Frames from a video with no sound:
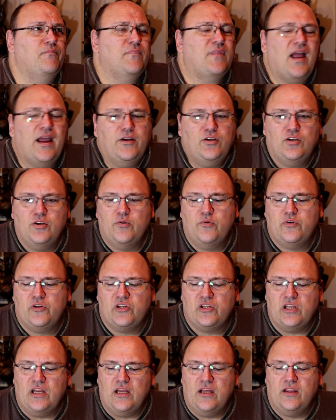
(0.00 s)
I do
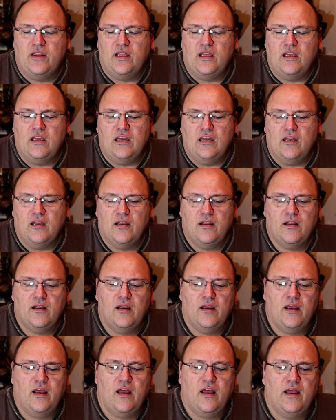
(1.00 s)
see the
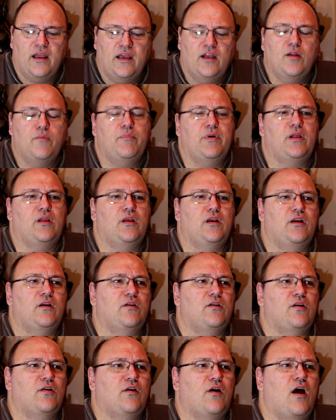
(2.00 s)
inability
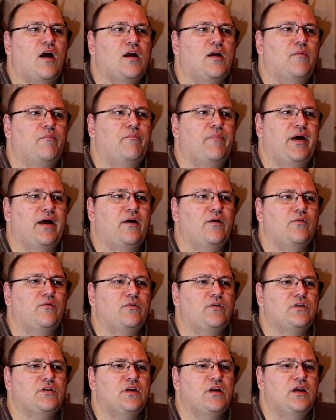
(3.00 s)
to talk
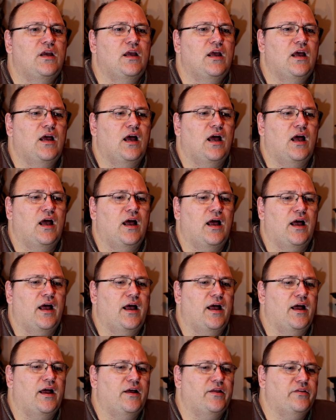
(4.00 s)
about
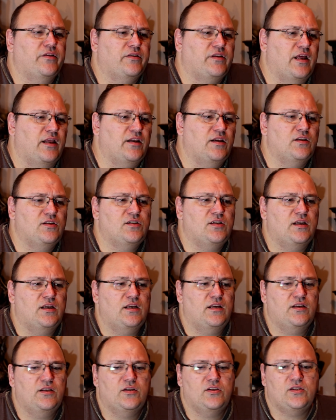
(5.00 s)
the
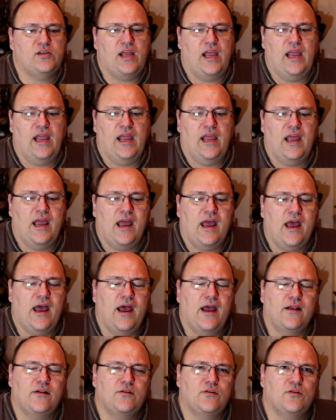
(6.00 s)
tendencies
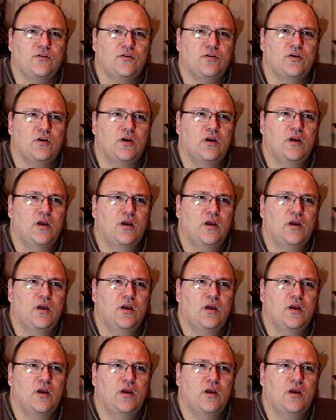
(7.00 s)
and